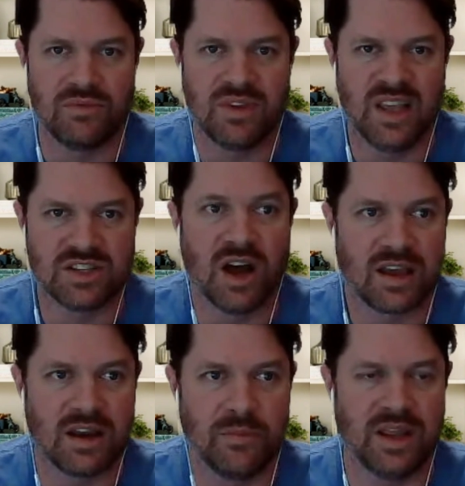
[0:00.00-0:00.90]
it's not
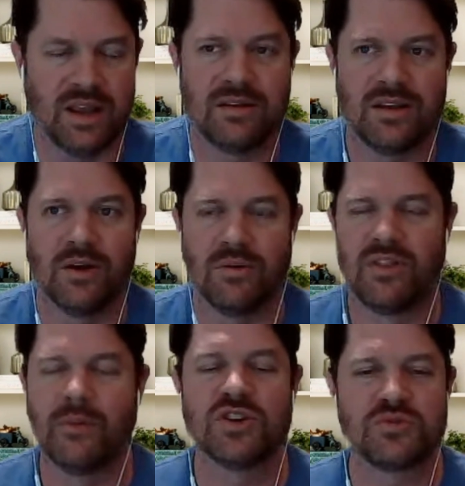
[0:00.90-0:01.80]
going to be,
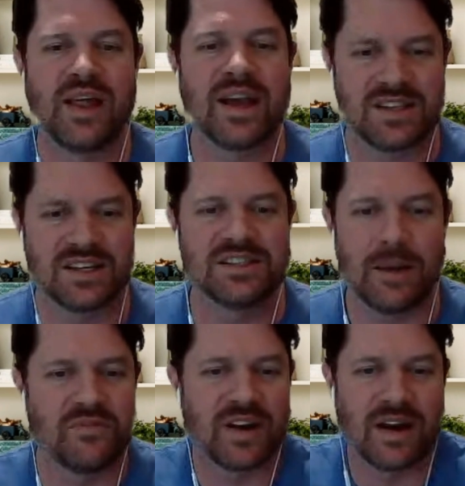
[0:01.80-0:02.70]
the most relaxing time
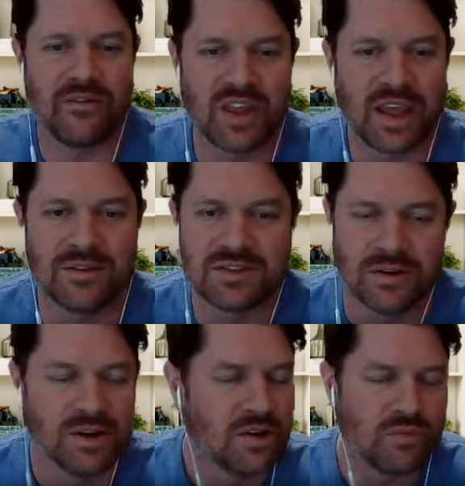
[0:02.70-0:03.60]
to figure everything out. So
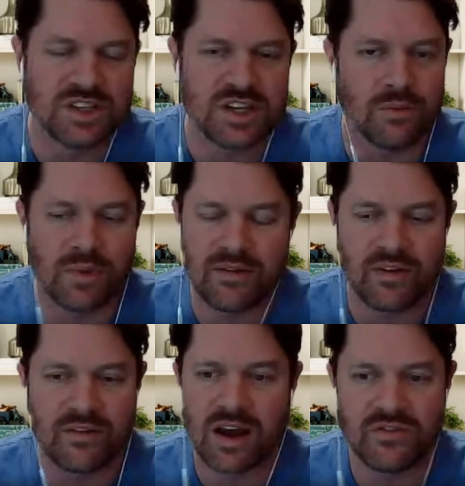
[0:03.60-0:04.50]
reach out whenever
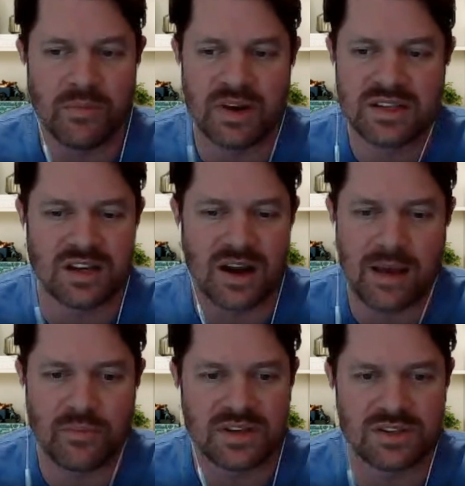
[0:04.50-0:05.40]
you've got a few minutes here.
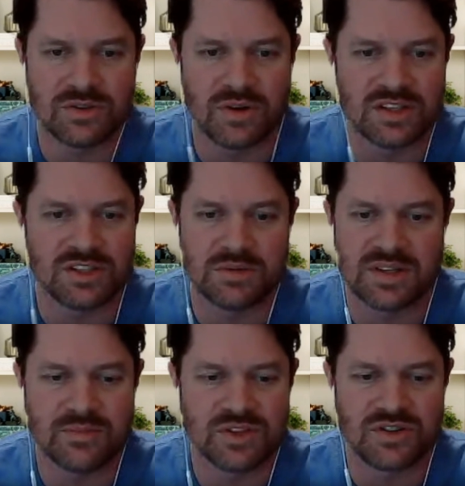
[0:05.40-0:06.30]
Happy to do a
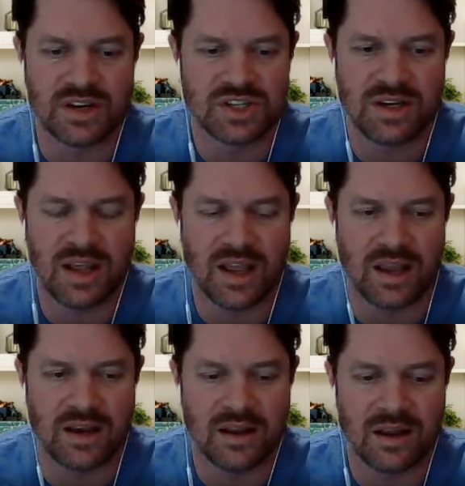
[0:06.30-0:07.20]
demonstration
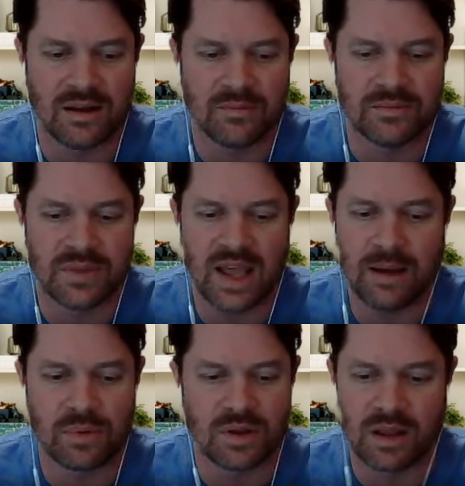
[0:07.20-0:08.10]
and,
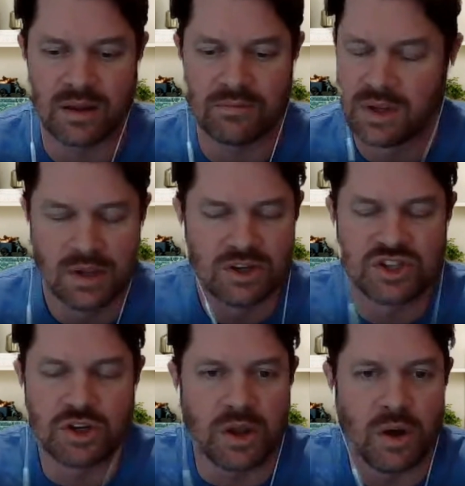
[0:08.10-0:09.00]
gonna
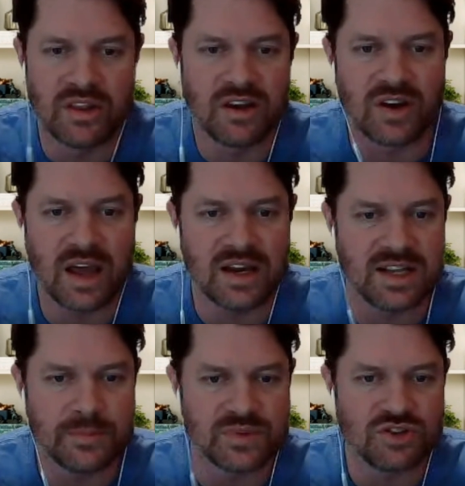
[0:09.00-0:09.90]
show you all the different kind of
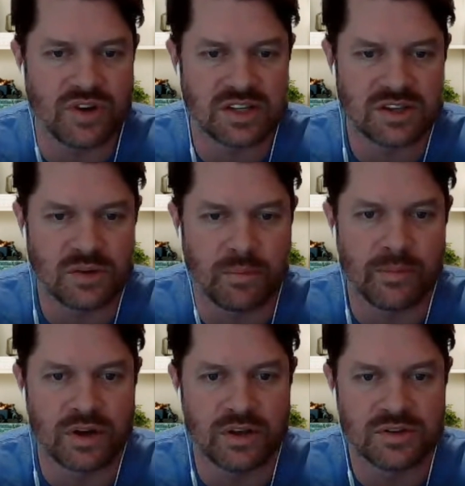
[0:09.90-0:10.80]
tips and tricks on what
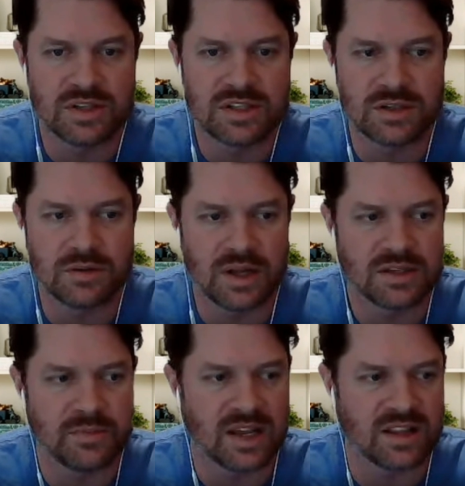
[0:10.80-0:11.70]
people are using to
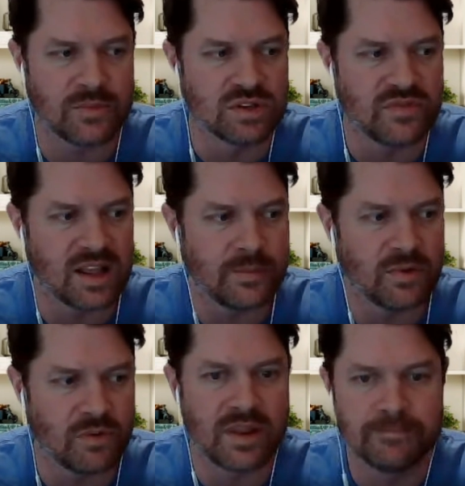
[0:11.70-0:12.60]
make it the most valuable
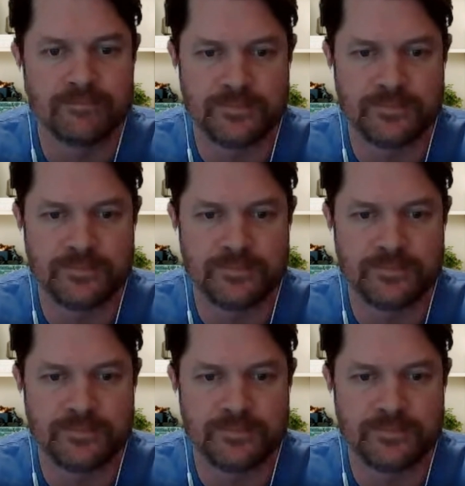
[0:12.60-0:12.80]
for them.